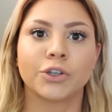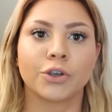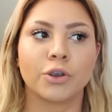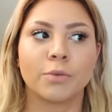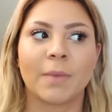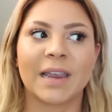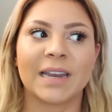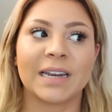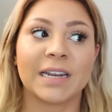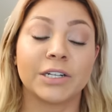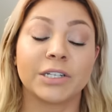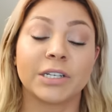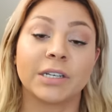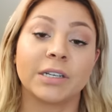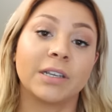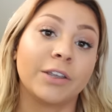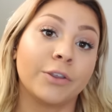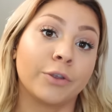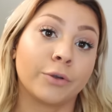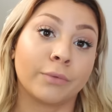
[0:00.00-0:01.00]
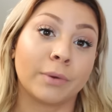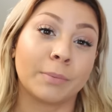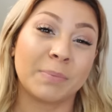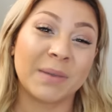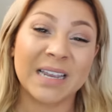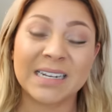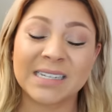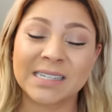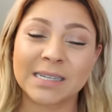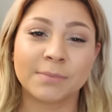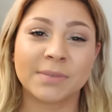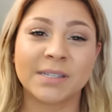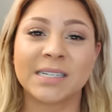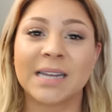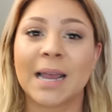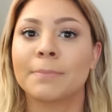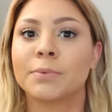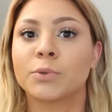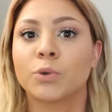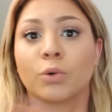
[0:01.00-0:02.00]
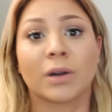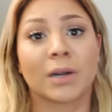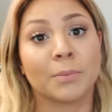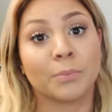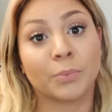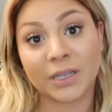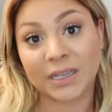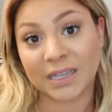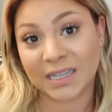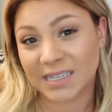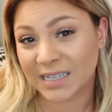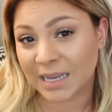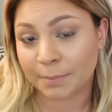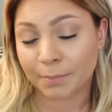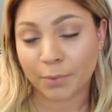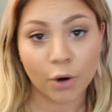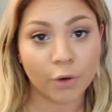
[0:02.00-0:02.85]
So you might need to either repeat some steps or completely skip